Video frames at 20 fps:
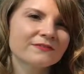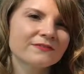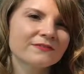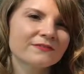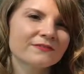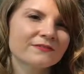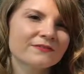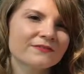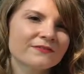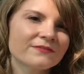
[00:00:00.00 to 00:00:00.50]

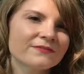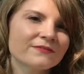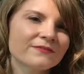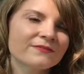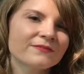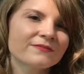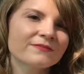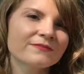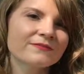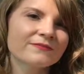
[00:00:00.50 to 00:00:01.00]

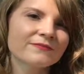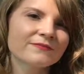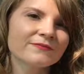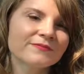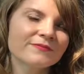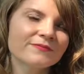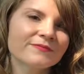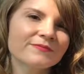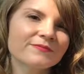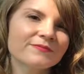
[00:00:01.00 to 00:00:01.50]

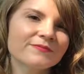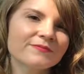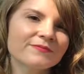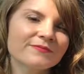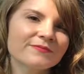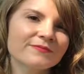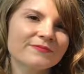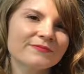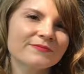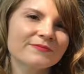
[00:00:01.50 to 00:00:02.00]

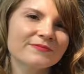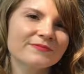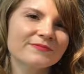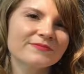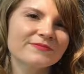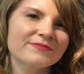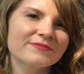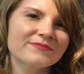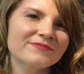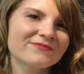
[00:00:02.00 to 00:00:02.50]

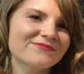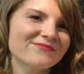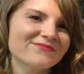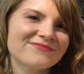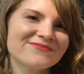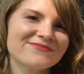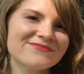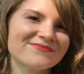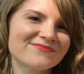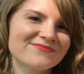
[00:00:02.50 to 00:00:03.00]

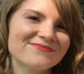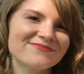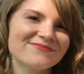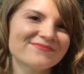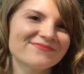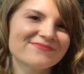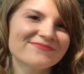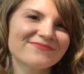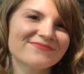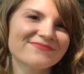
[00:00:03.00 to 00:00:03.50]

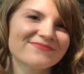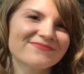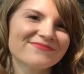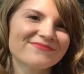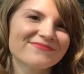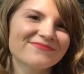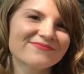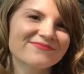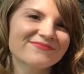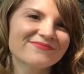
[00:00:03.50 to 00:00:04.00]

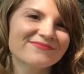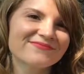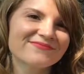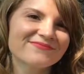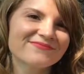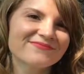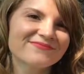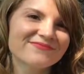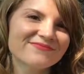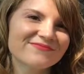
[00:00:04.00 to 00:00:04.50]

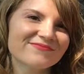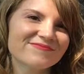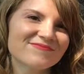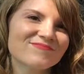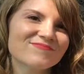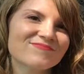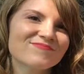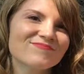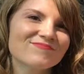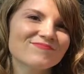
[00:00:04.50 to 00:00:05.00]

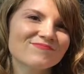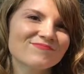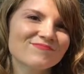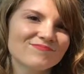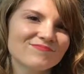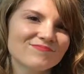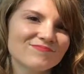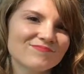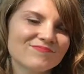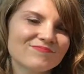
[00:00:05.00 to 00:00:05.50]

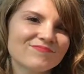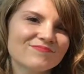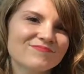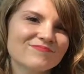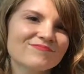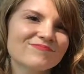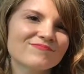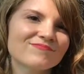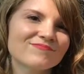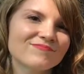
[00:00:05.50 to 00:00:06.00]

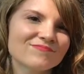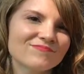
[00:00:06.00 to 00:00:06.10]
(not speaking)